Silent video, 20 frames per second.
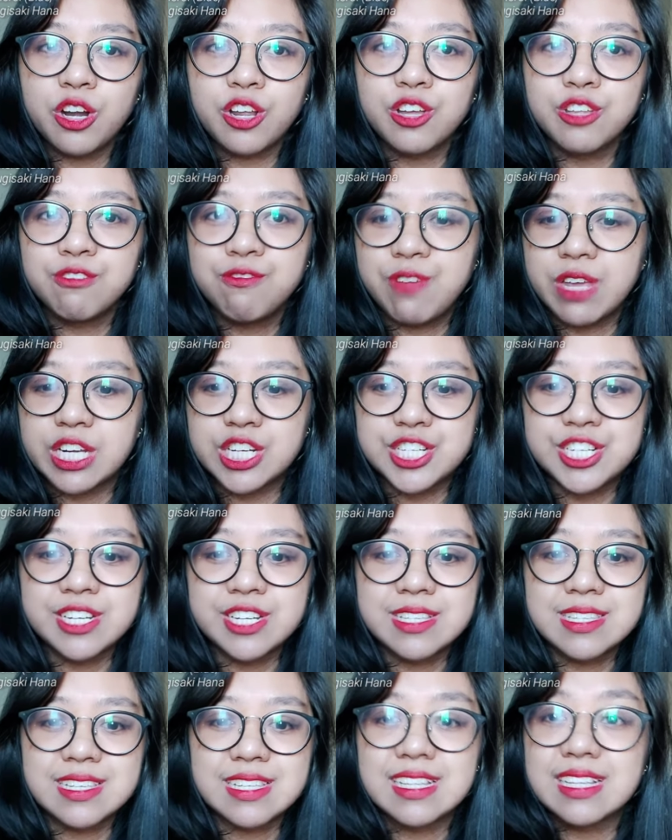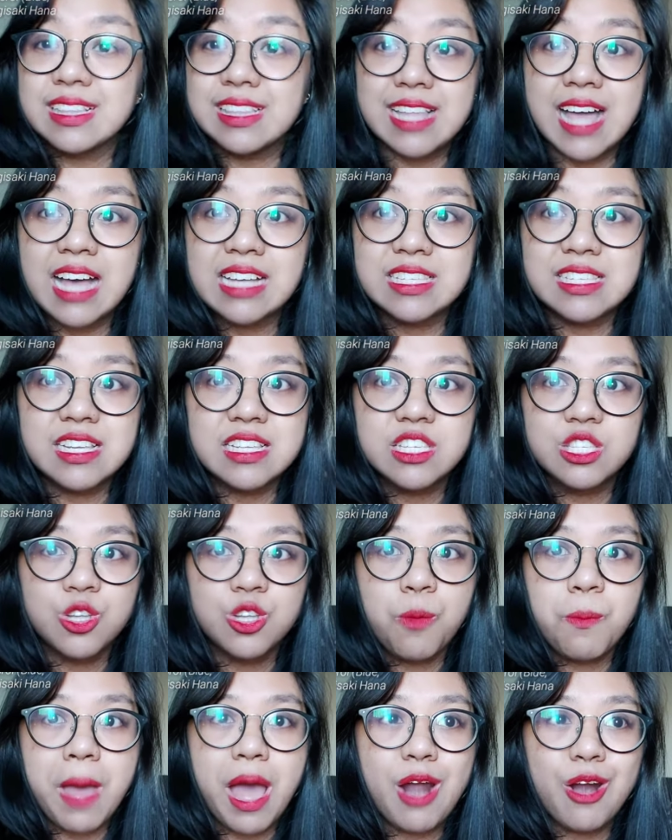her convictions in classes,
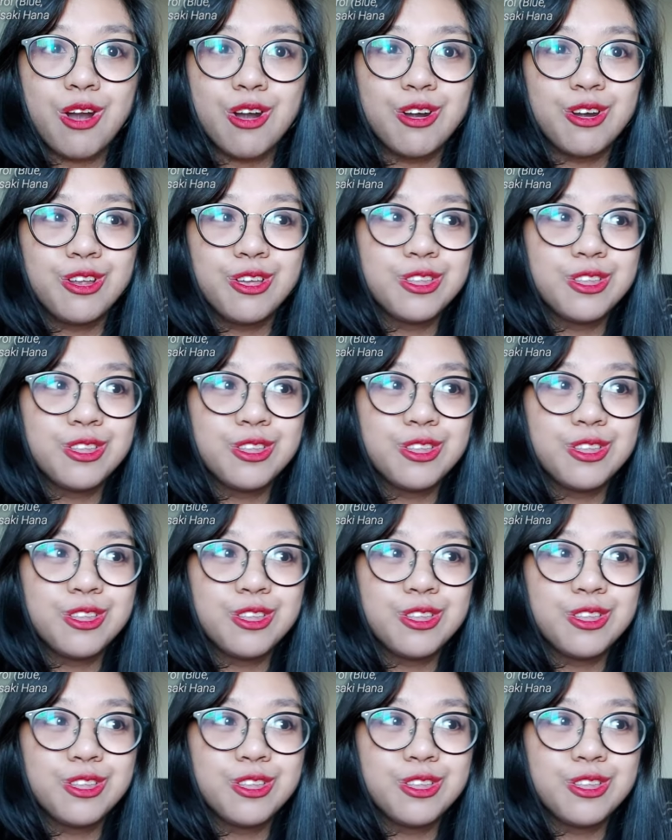no matter,